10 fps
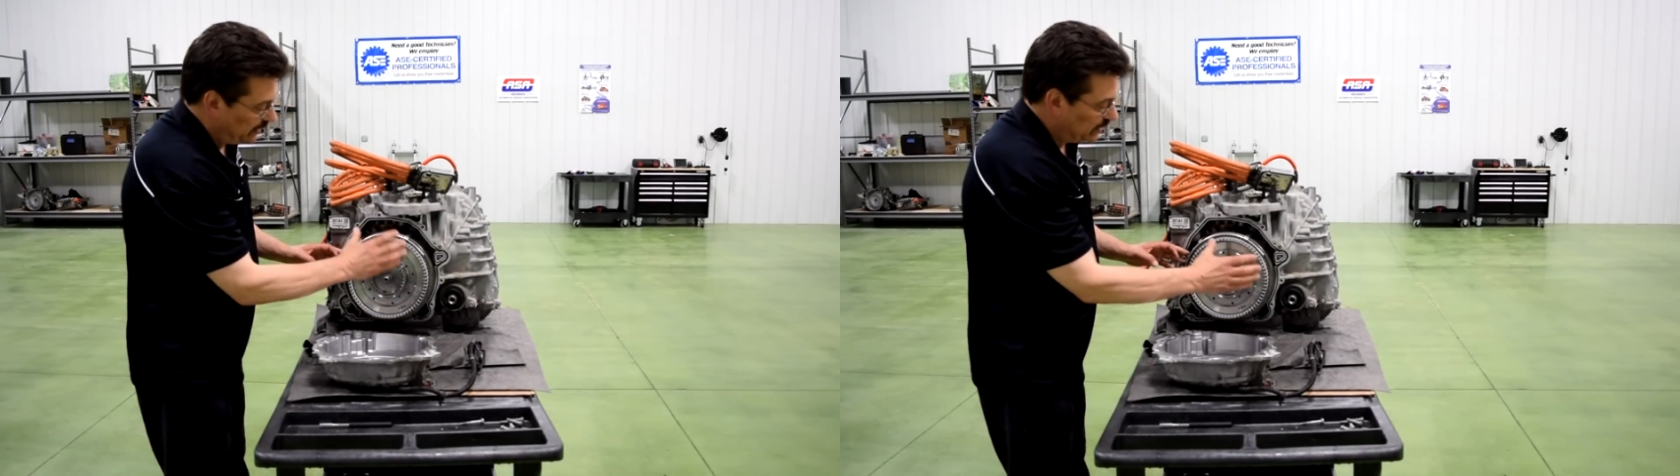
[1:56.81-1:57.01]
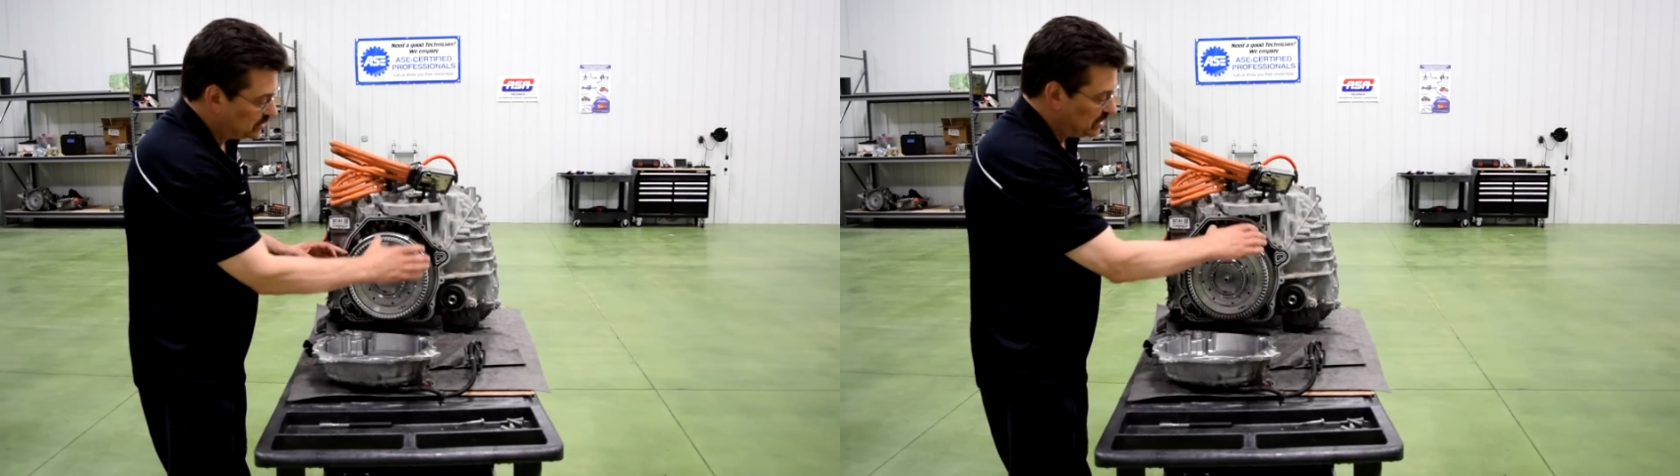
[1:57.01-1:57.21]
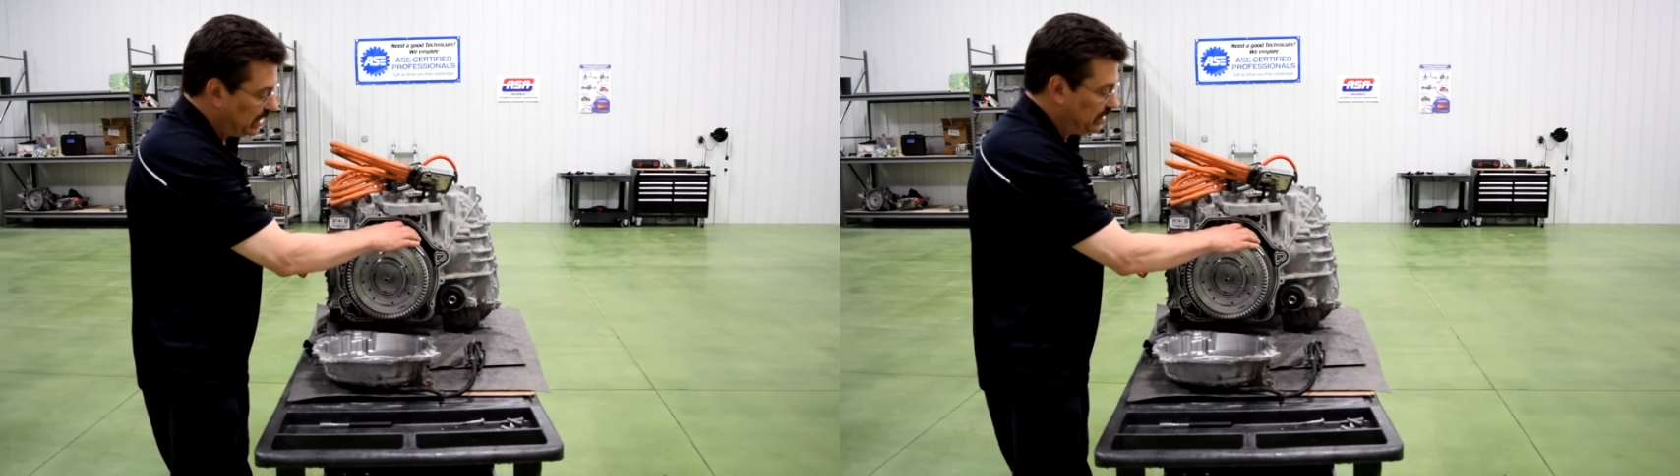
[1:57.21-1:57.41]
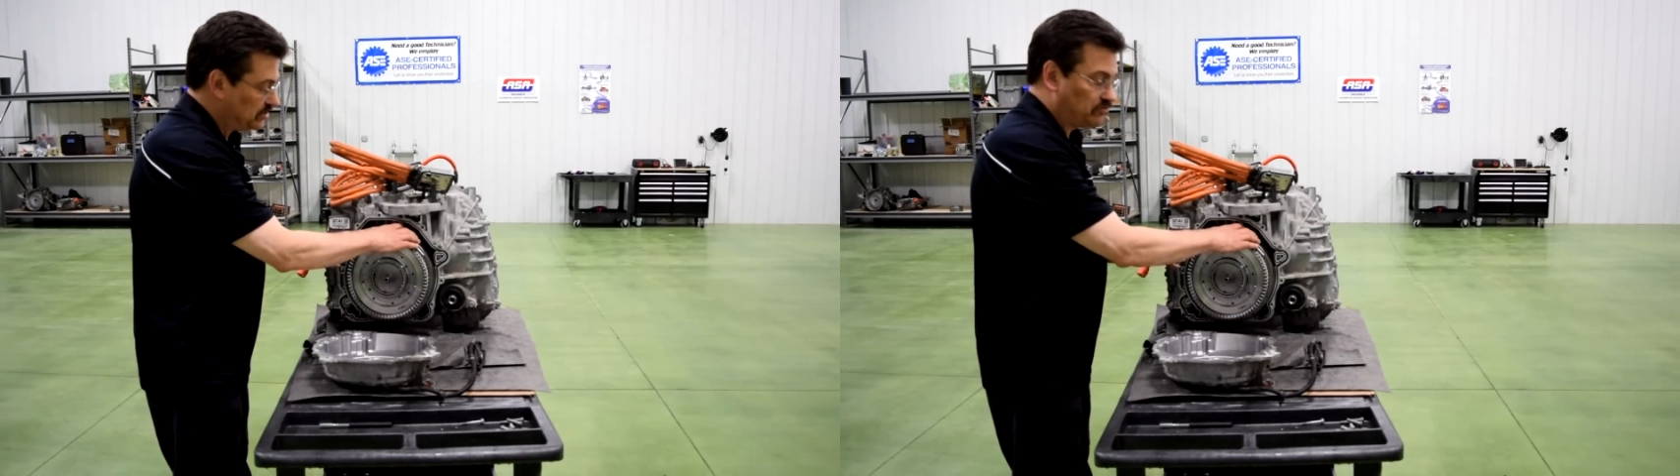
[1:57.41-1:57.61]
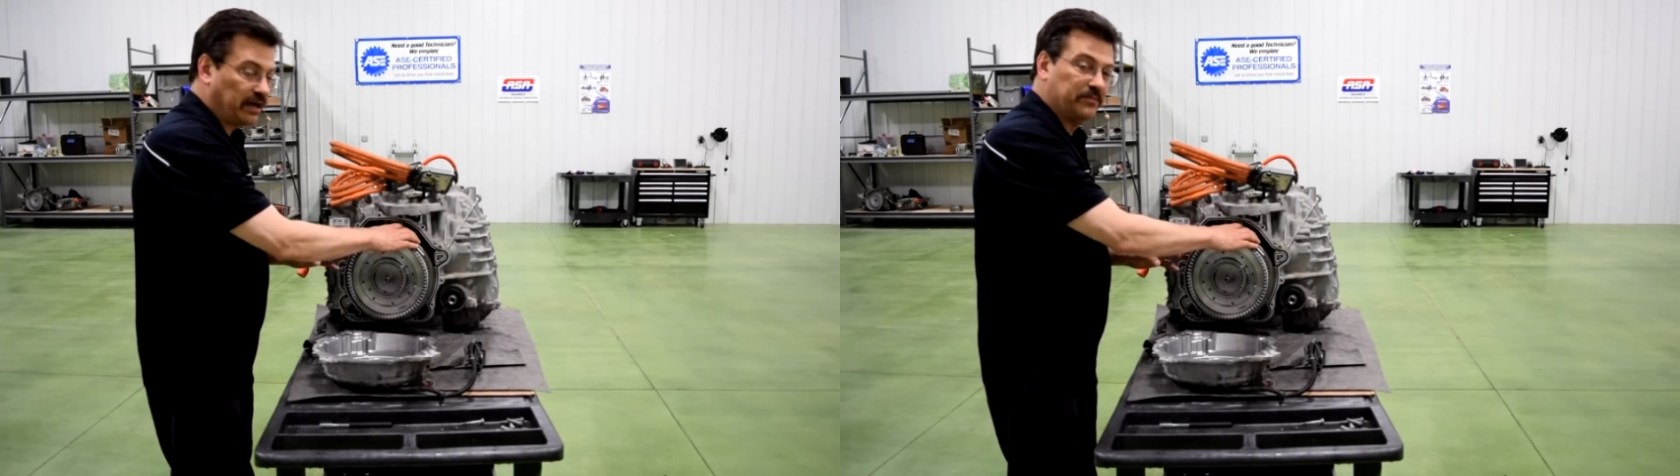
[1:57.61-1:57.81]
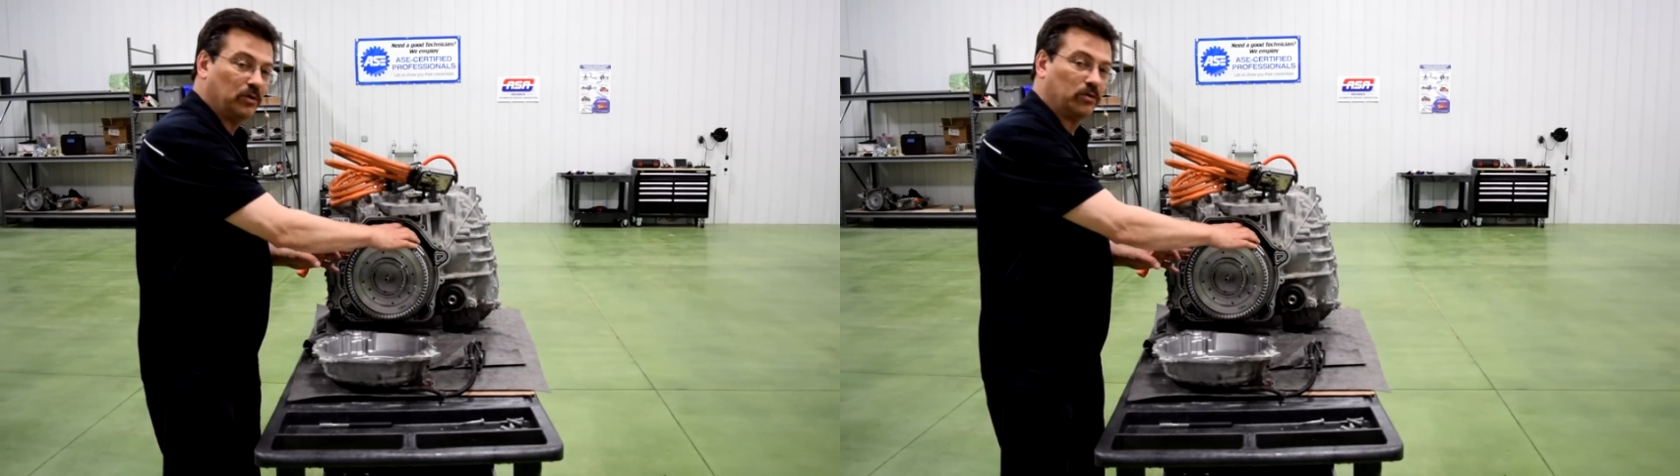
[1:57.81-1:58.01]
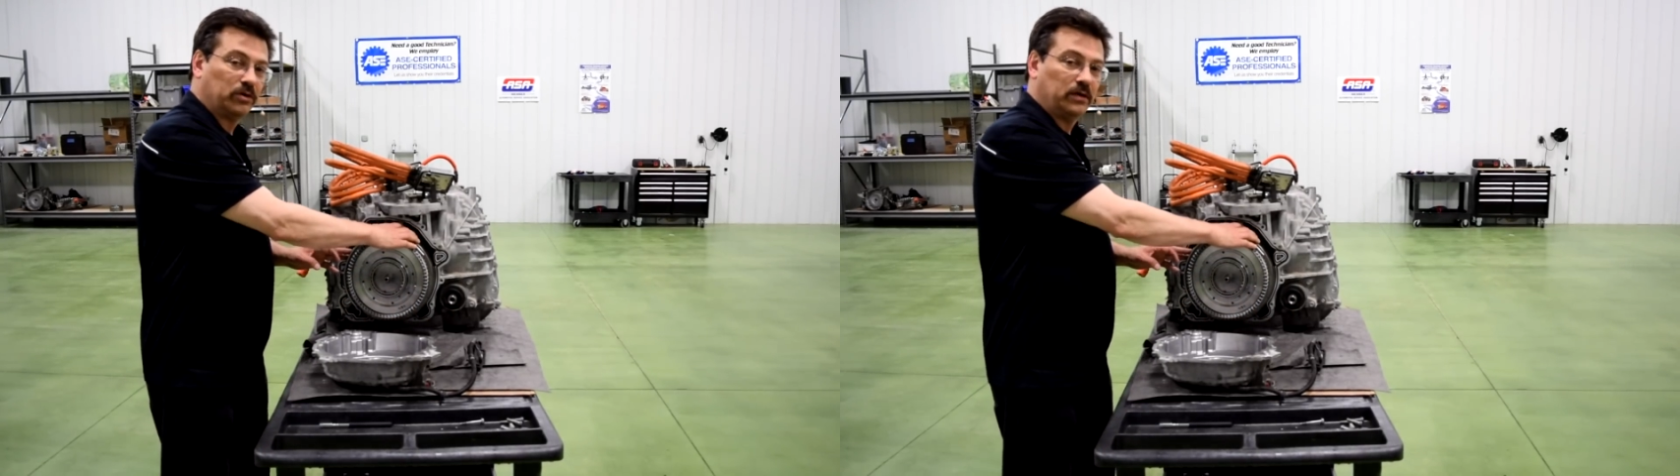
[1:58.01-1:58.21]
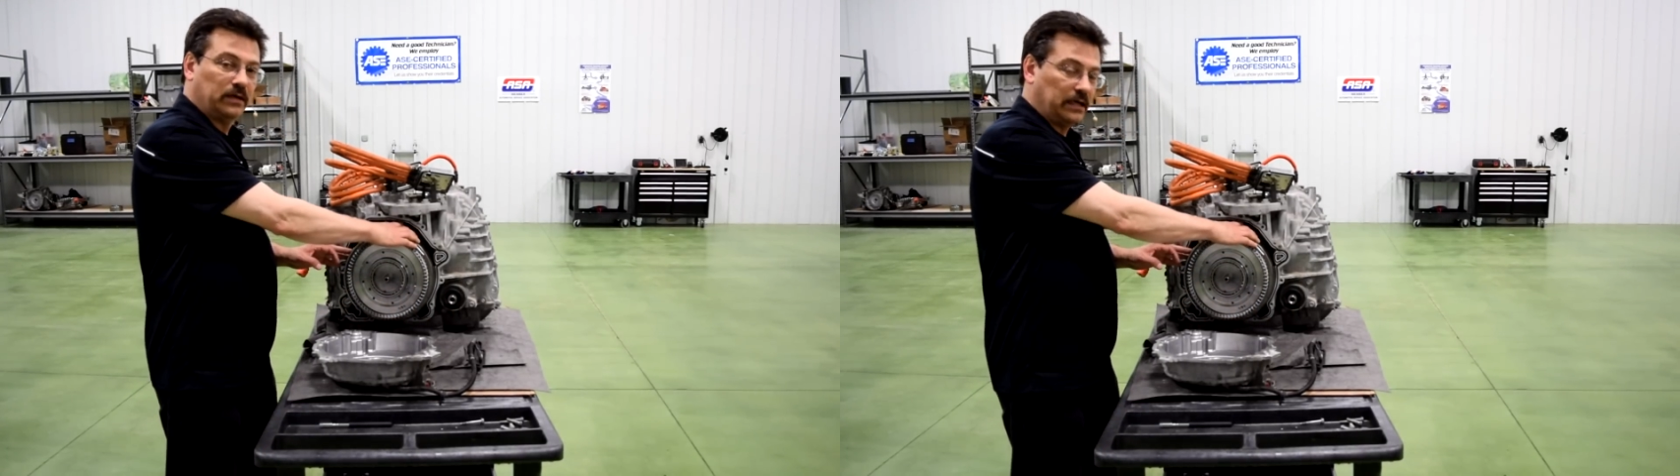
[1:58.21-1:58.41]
inside of this drive motor